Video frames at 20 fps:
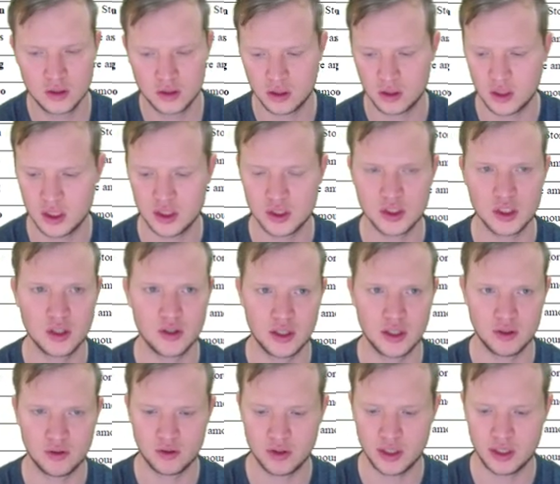So let's go
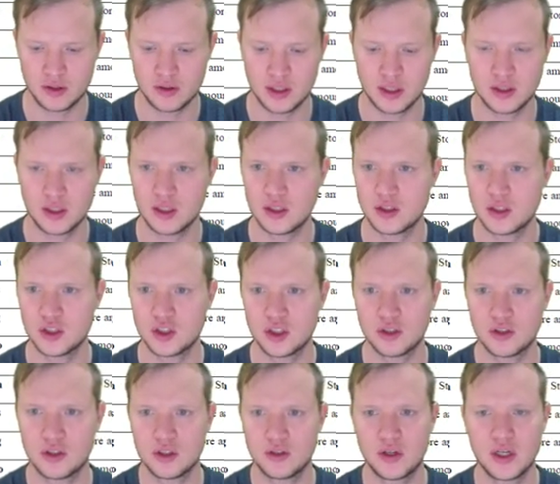and create that
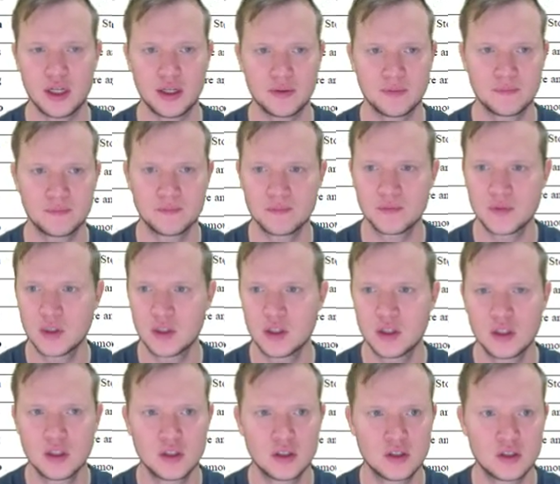integer array.
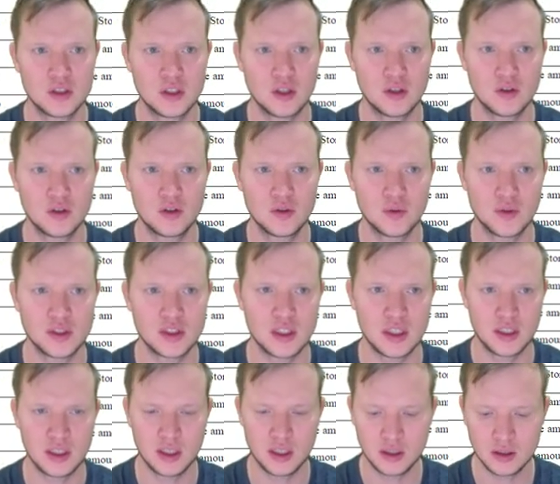So we
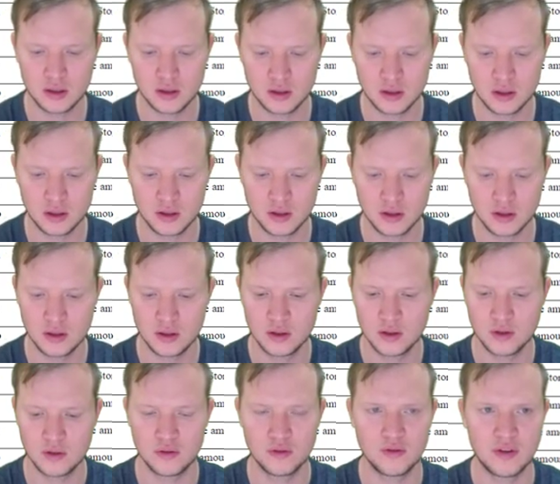say int
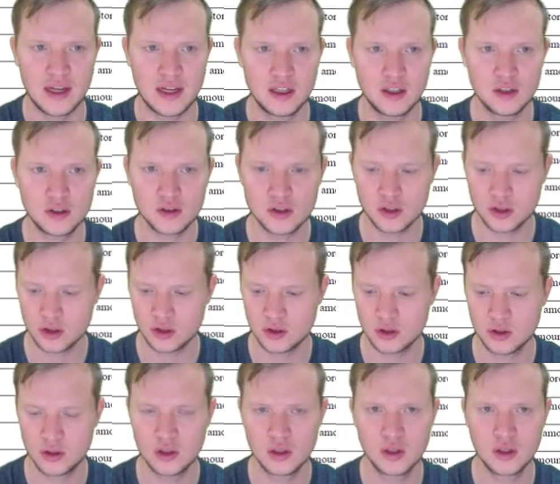values,
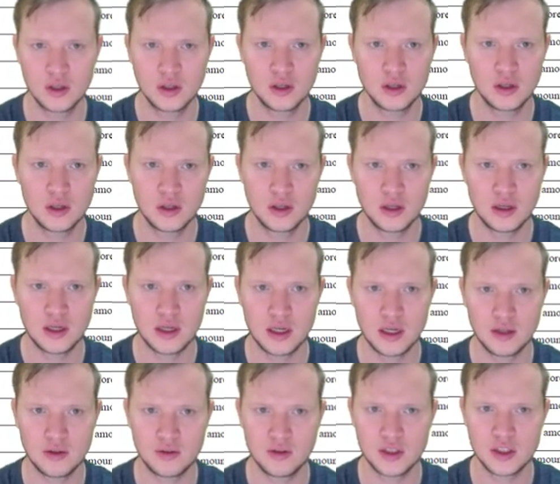
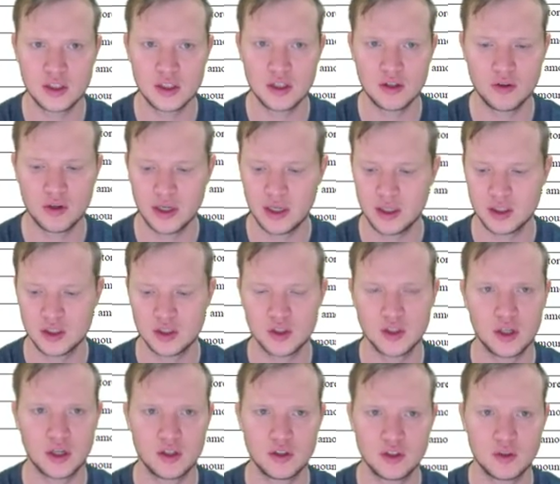and this array is
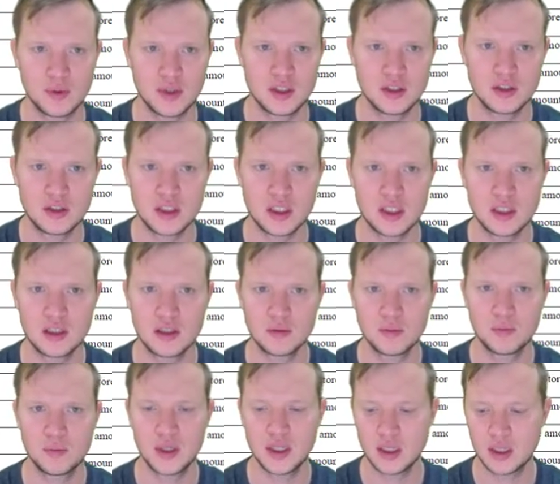going to be 10
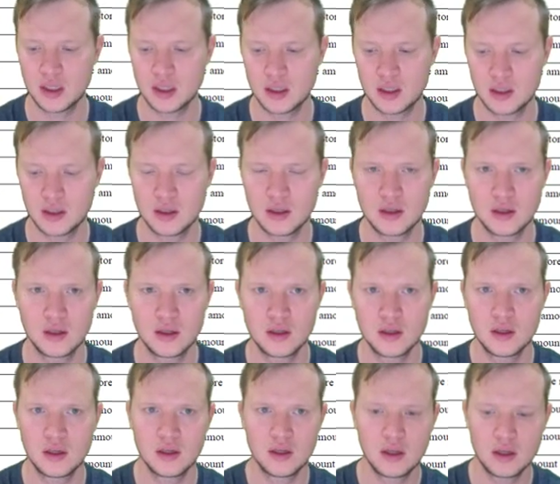big,
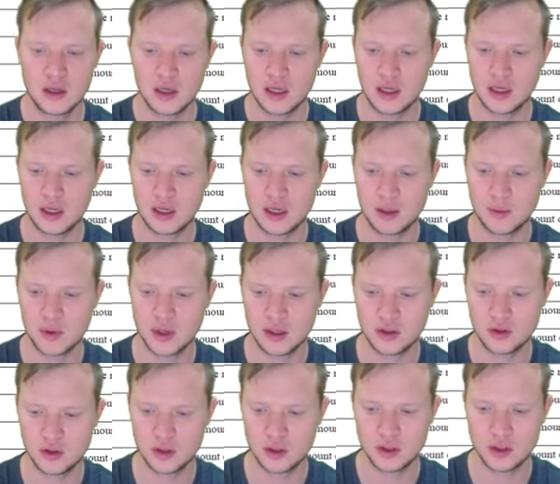and I'm
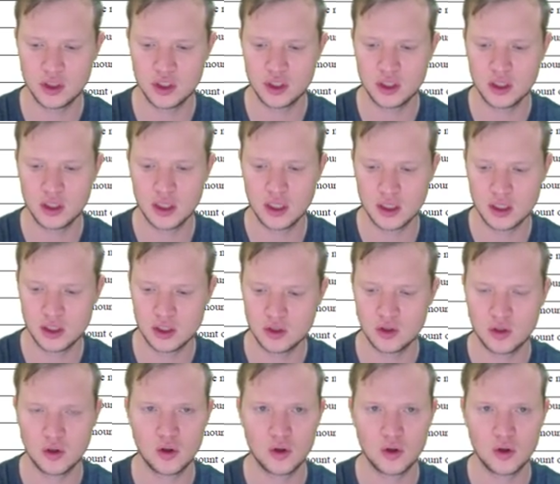going to initialize the